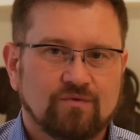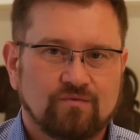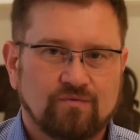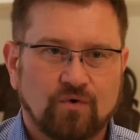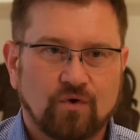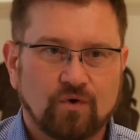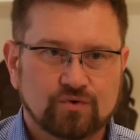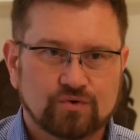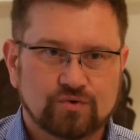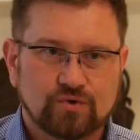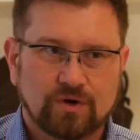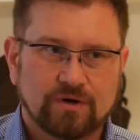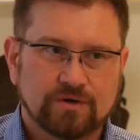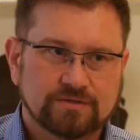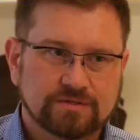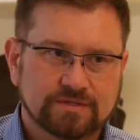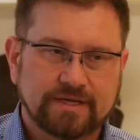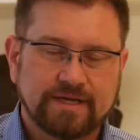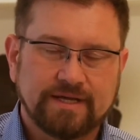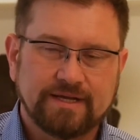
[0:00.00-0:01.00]
for the
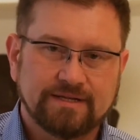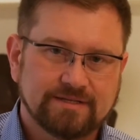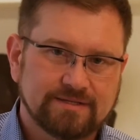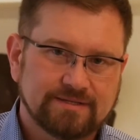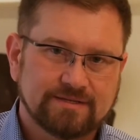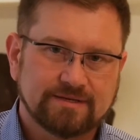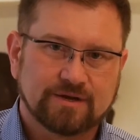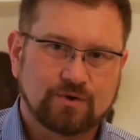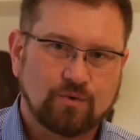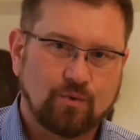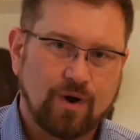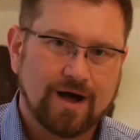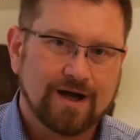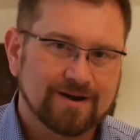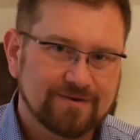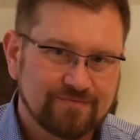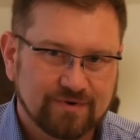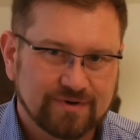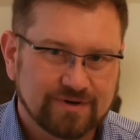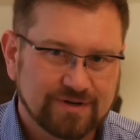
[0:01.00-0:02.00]
skills
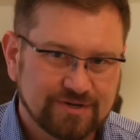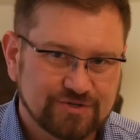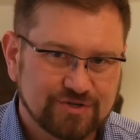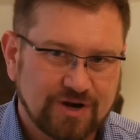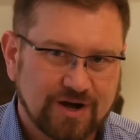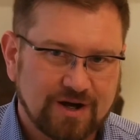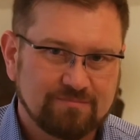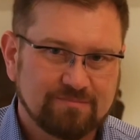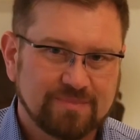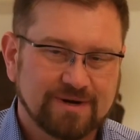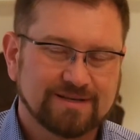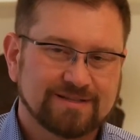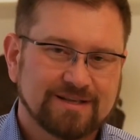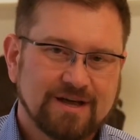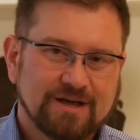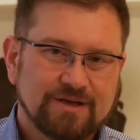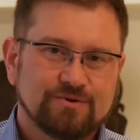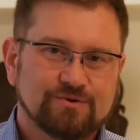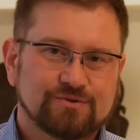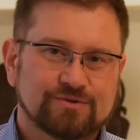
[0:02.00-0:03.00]
required for the job, but
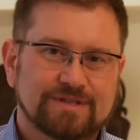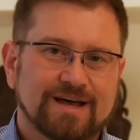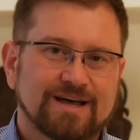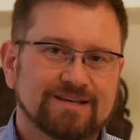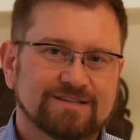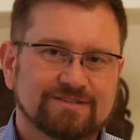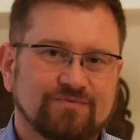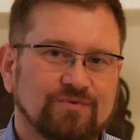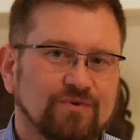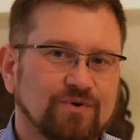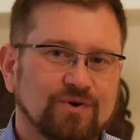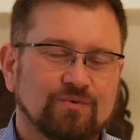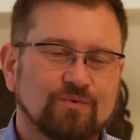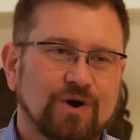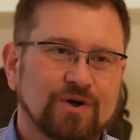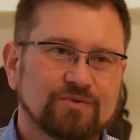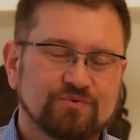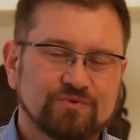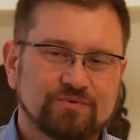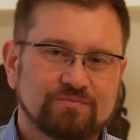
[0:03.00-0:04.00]
you test for
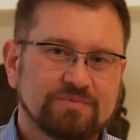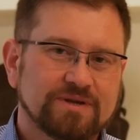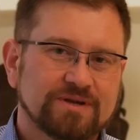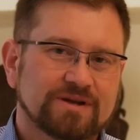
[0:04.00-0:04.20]
what would be